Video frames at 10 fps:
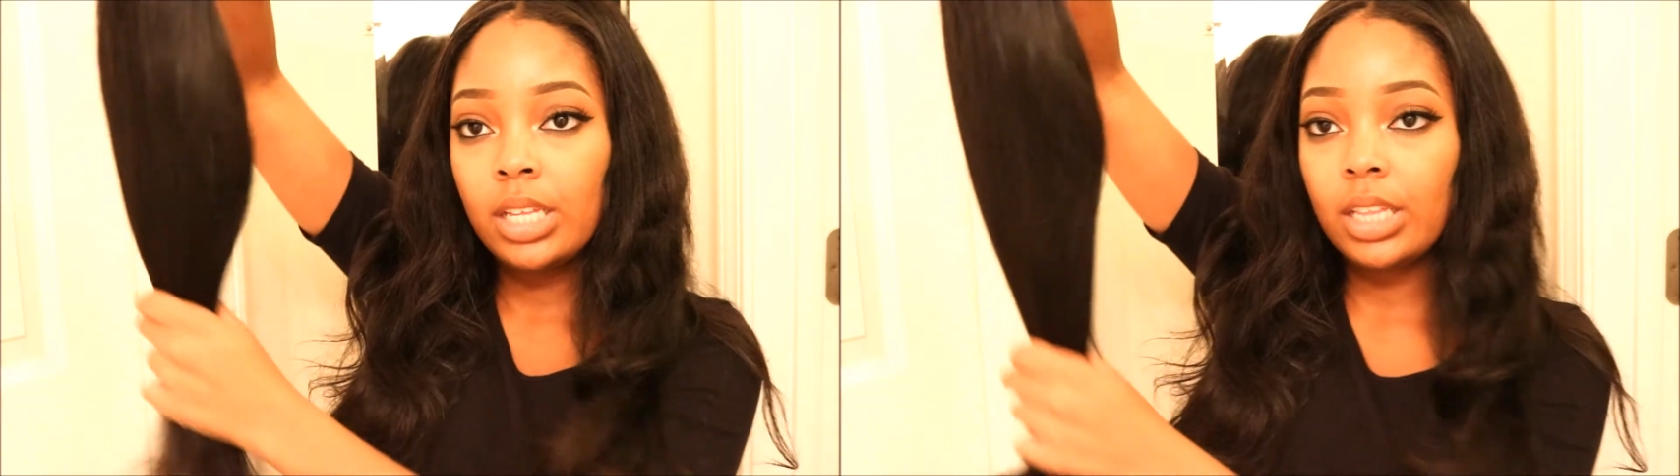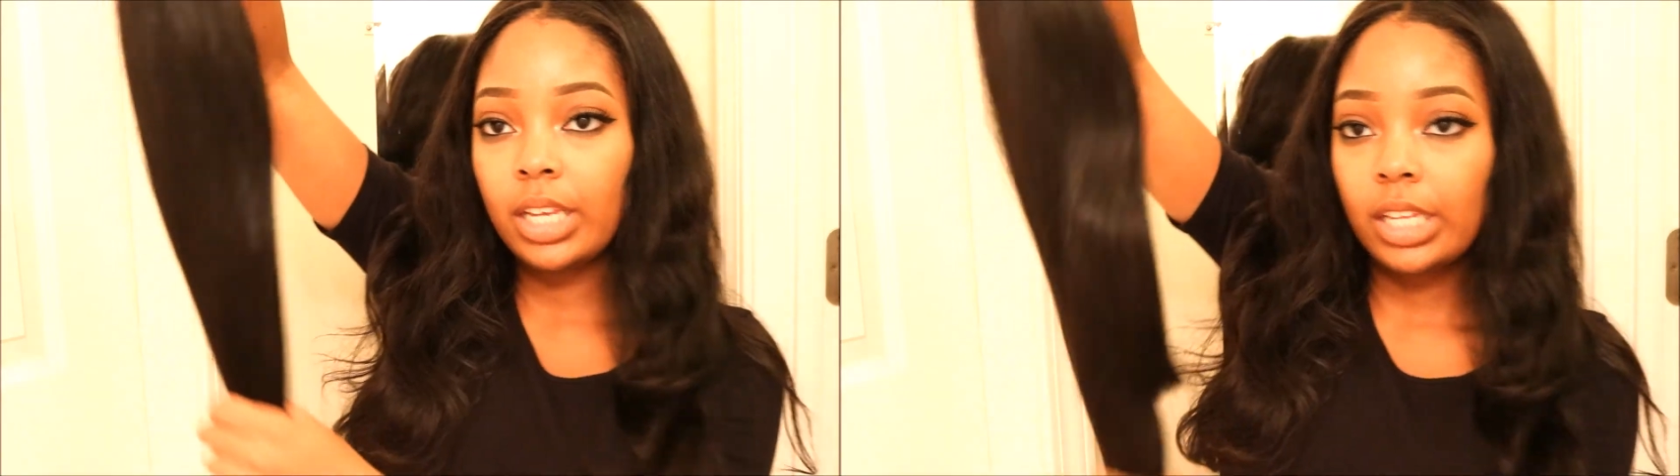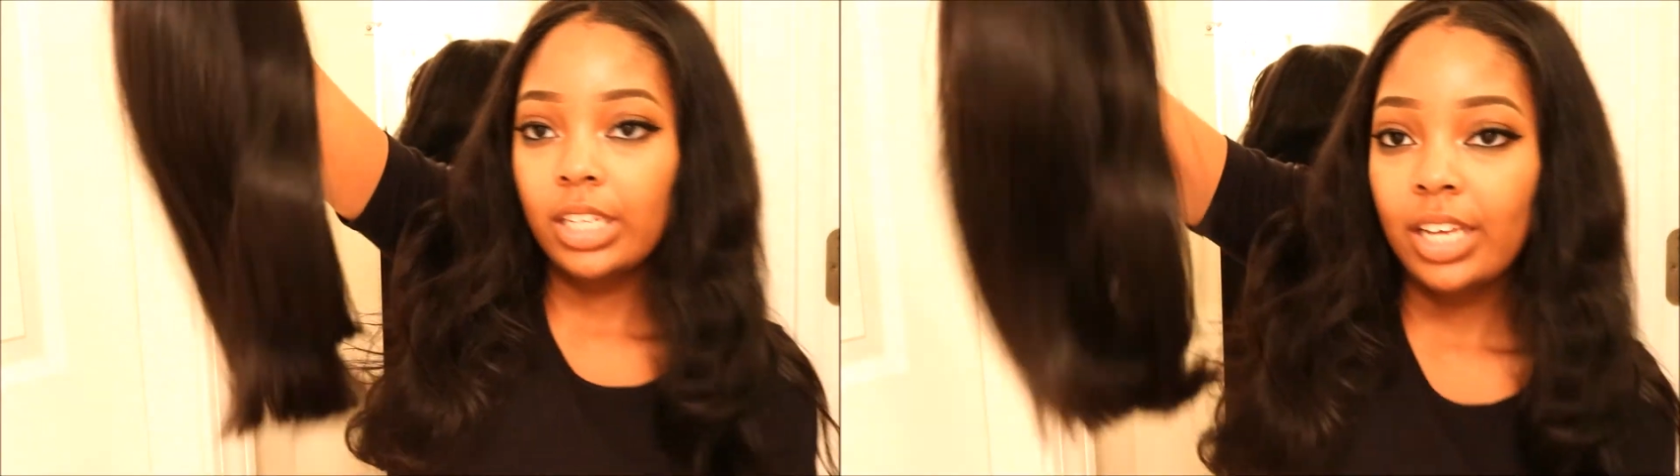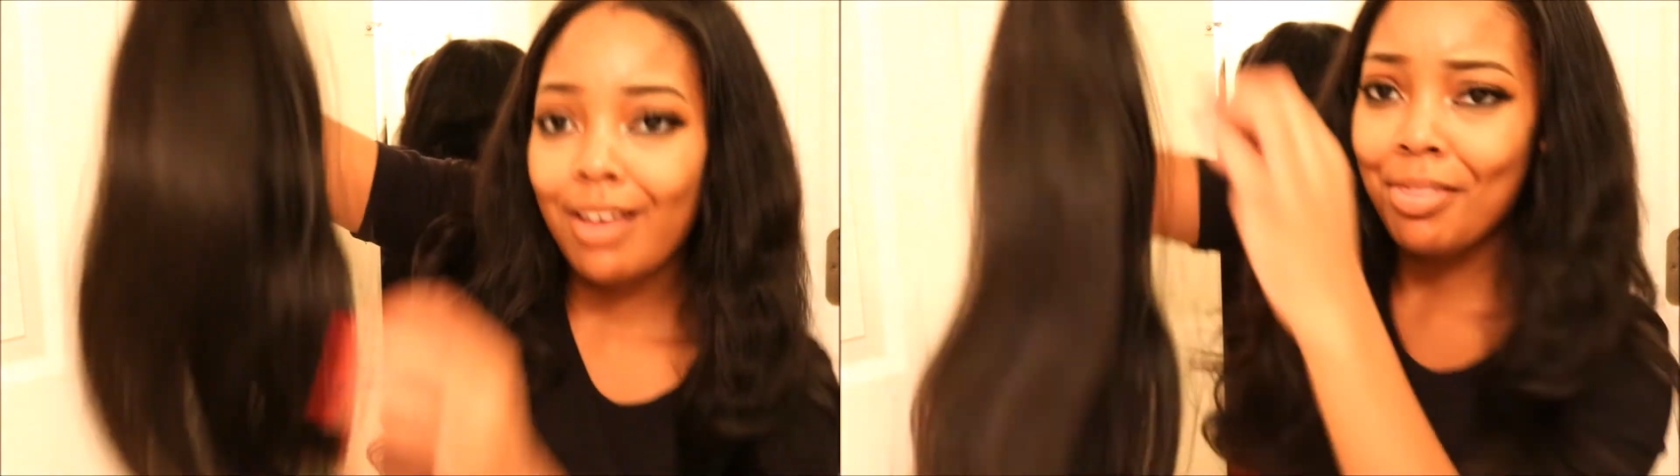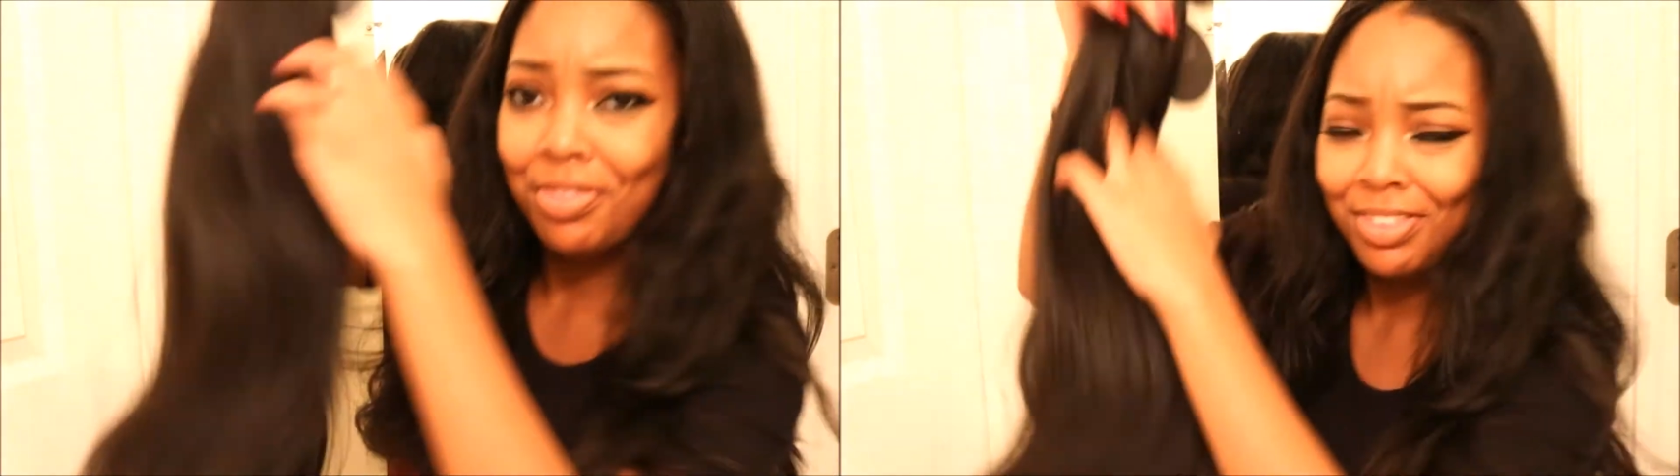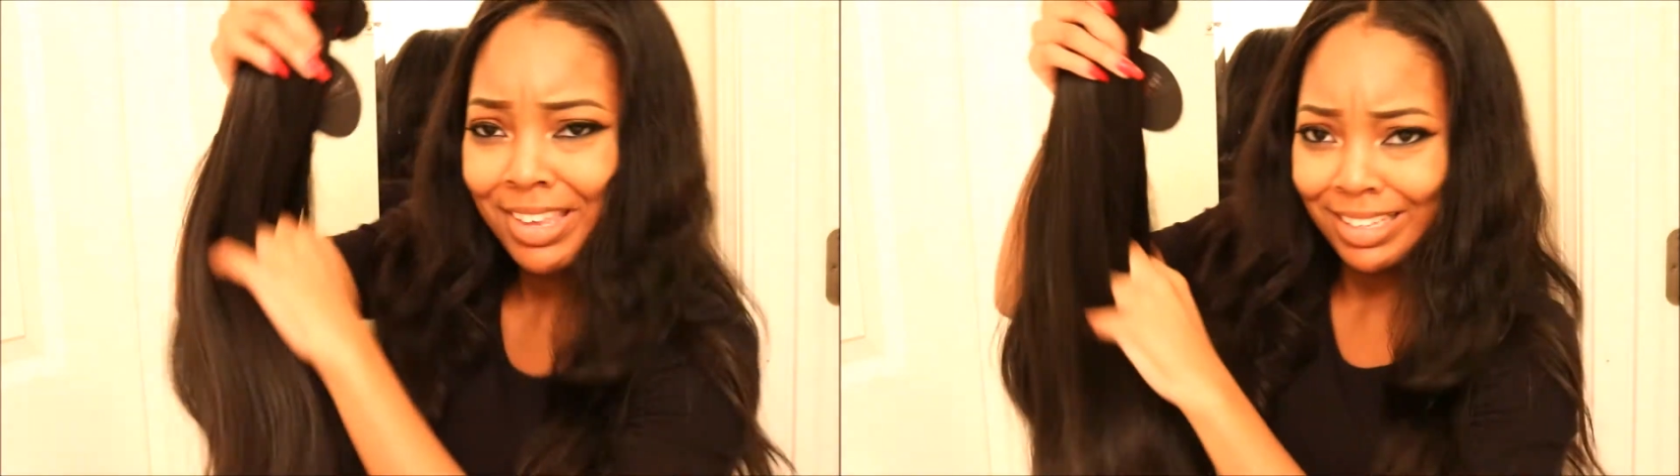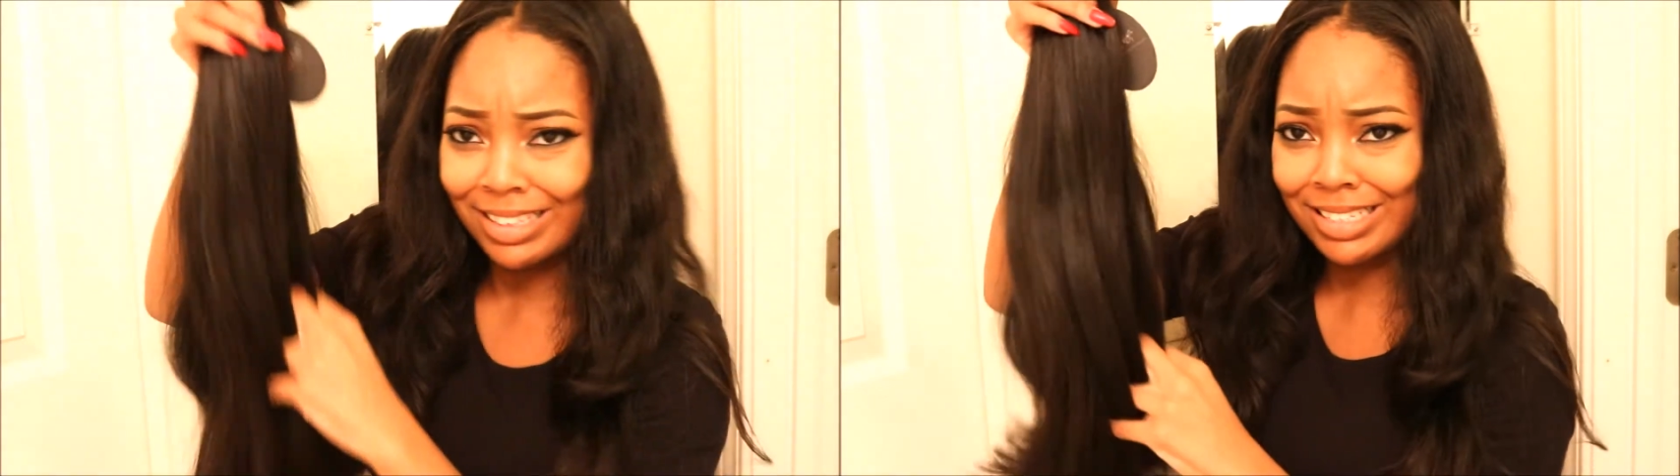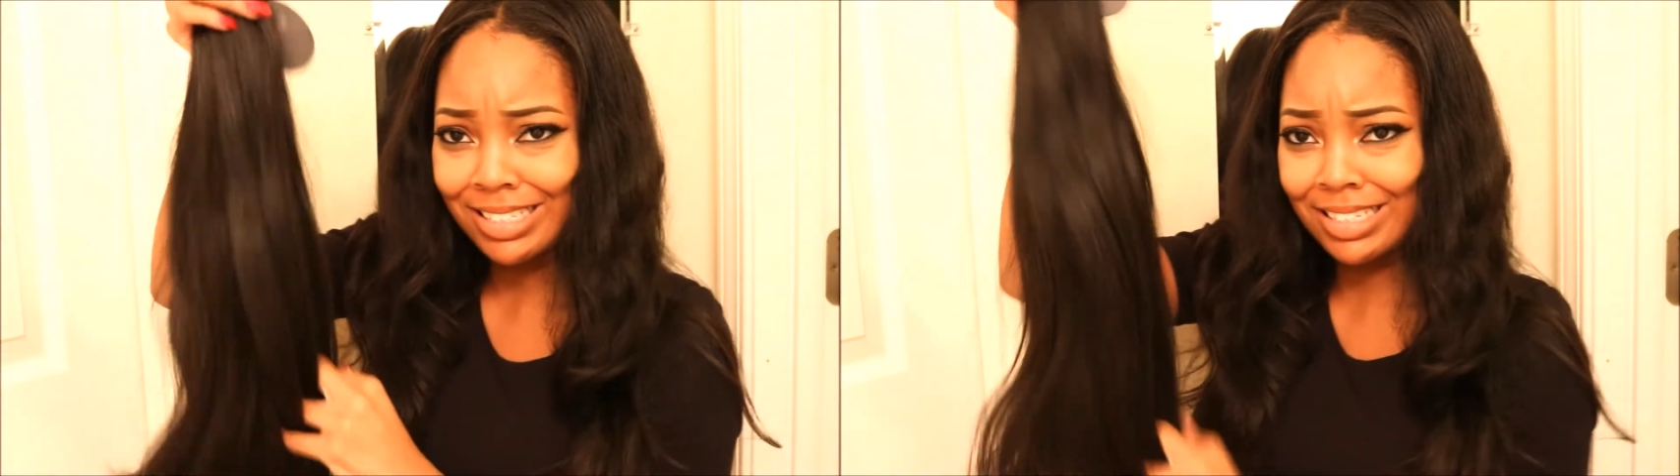Like, look how thick
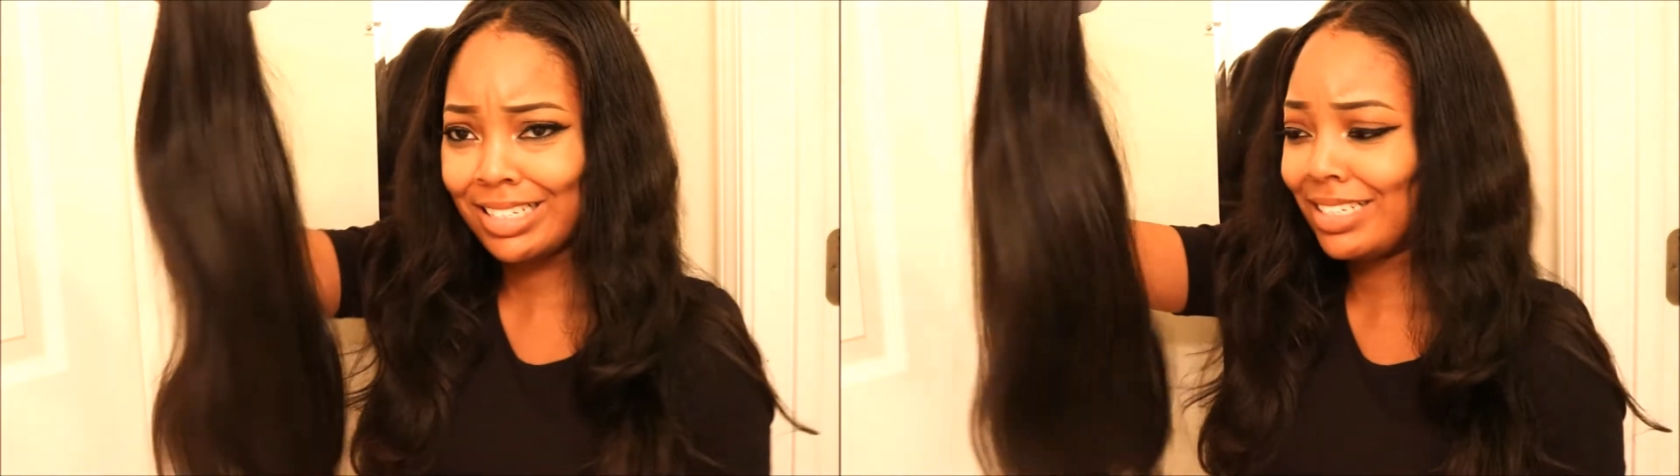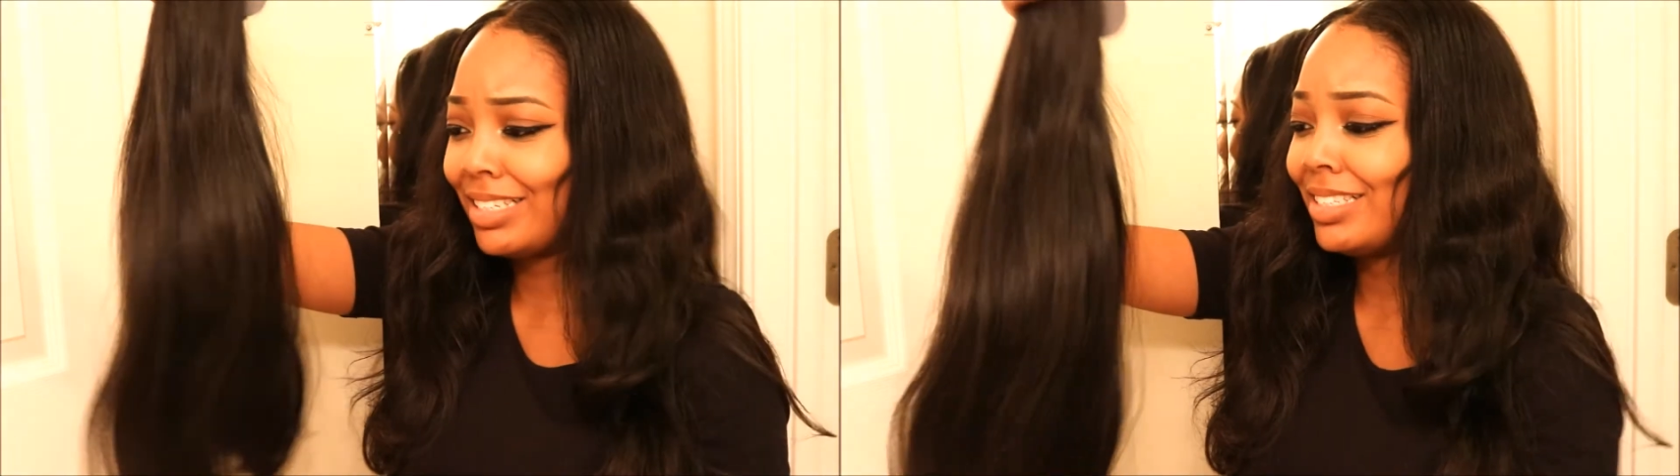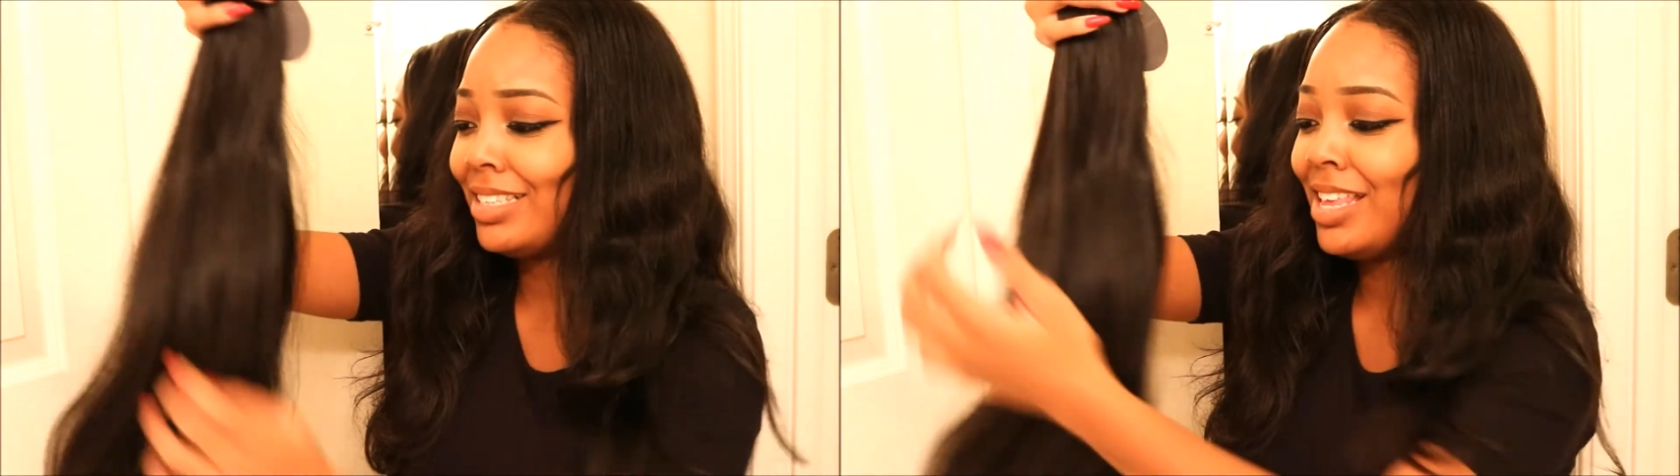this is.